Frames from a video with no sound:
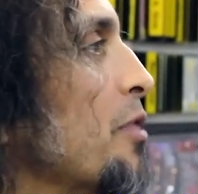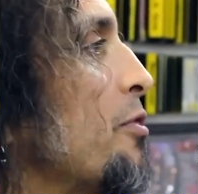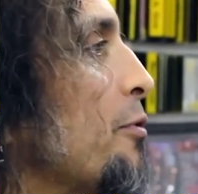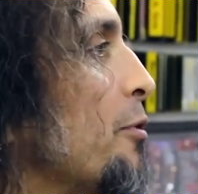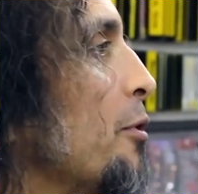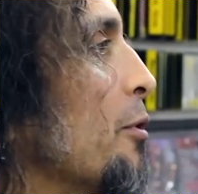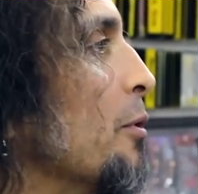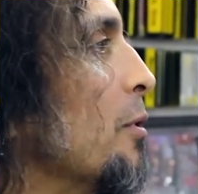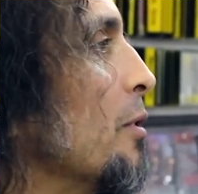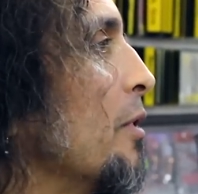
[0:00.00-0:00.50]
and
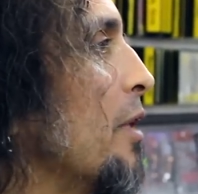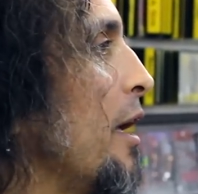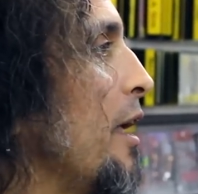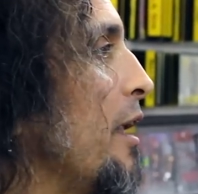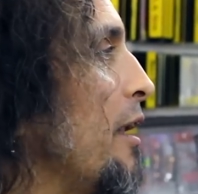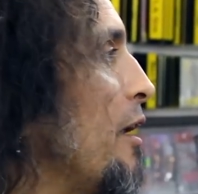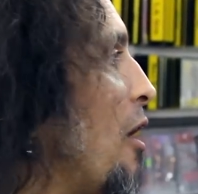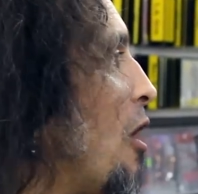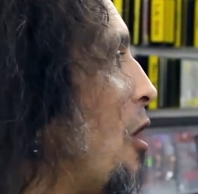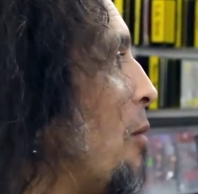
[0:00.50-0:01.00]
through,
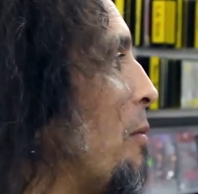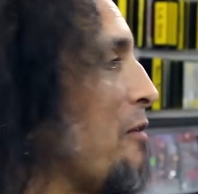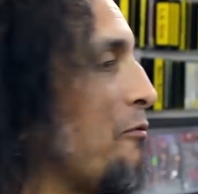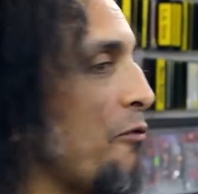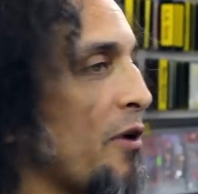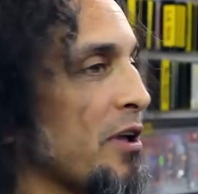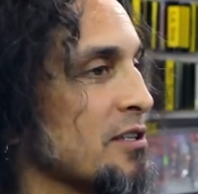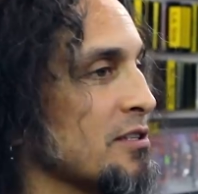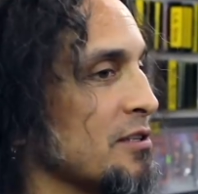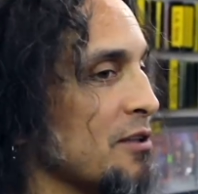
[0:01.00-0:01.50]
and all my
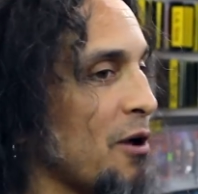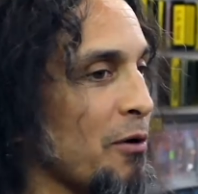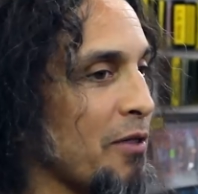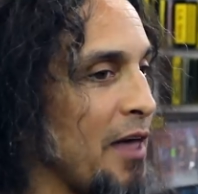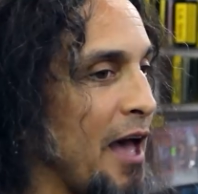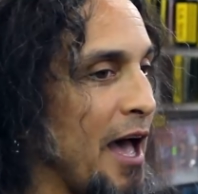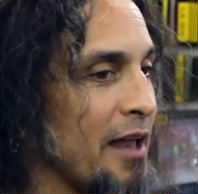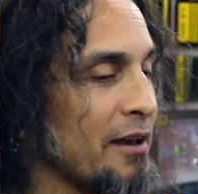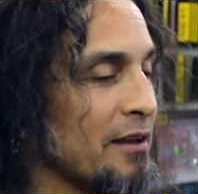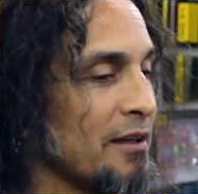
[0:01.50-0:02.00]
friends know
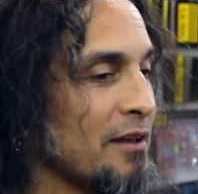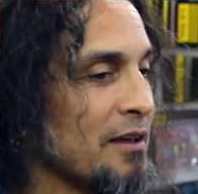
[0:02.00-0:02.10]
that.